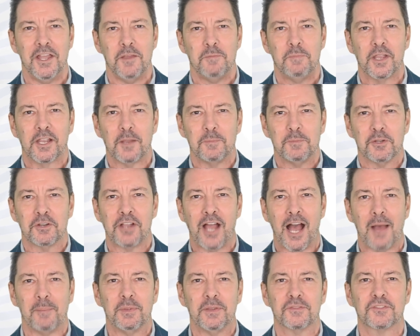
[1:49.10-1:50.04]
Pick up your
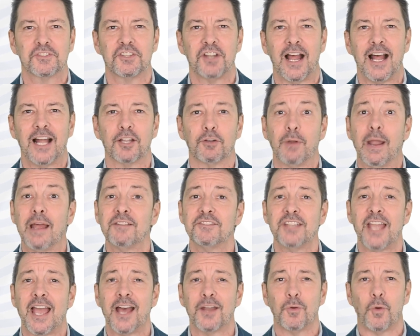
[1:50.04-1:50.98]
copy of Style around
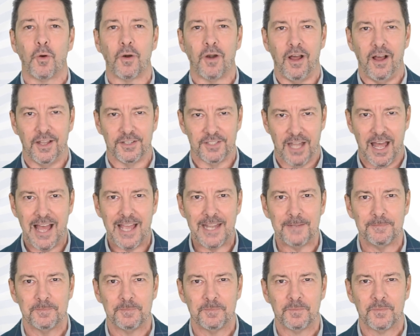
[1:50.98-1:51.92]
town or online.
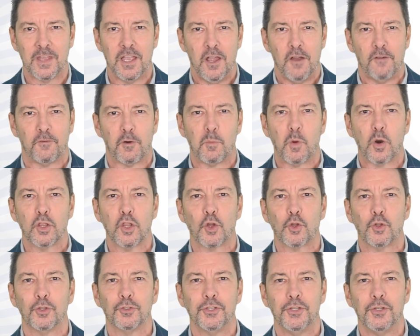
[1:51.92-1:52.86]
For more
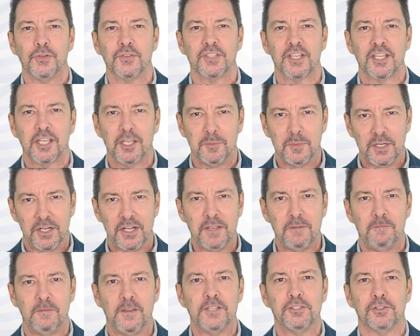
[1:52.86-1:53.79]
local news and community
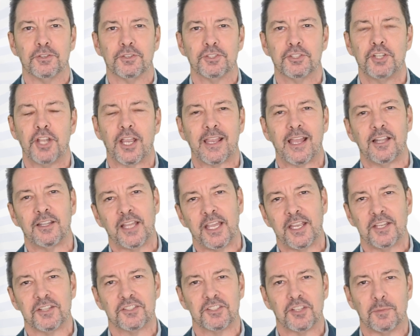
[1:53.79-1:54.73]
features, check out
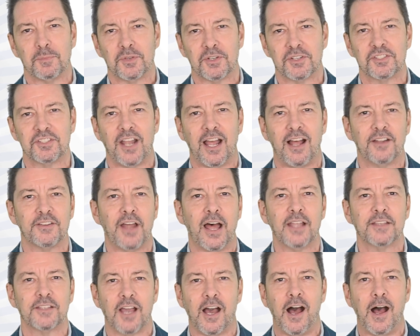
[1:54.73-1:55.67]

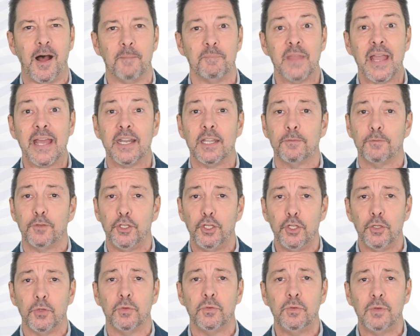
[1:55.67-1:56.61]
lakeandsumterstyle.com. And if
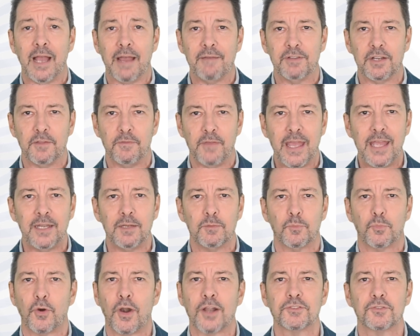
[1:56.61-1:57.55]
you have an event,
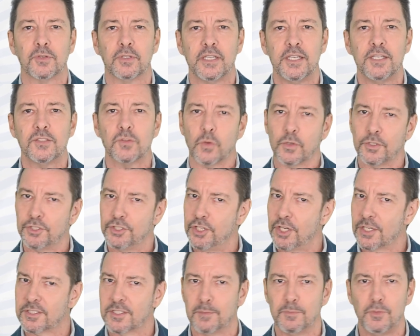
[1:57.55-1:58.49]
press release, or
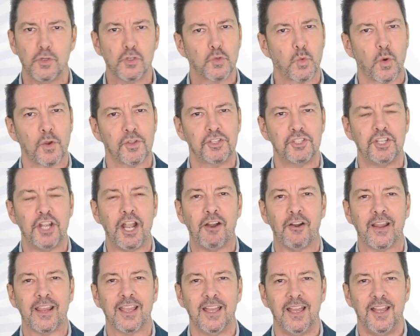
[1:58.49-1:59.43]
just some news worth
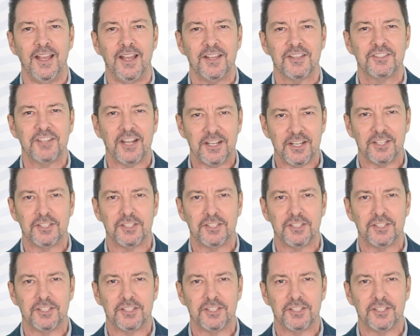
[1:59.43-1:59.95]
sharing, send